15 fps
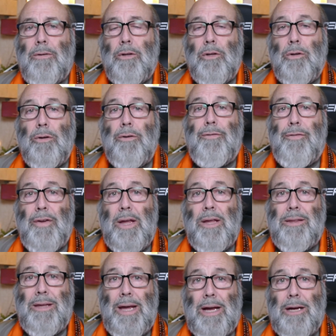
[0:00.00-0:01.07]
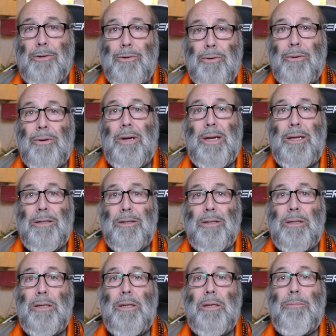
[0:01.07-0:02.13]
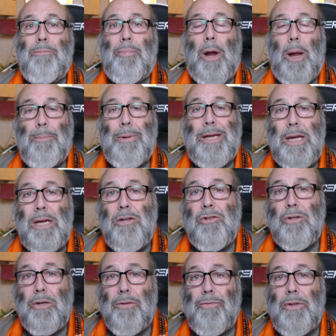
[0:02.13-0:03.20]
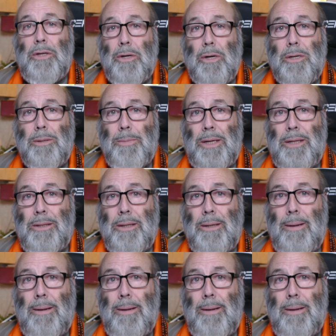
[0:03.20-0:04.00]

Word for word: good faith actor in the propagation of the Dharma.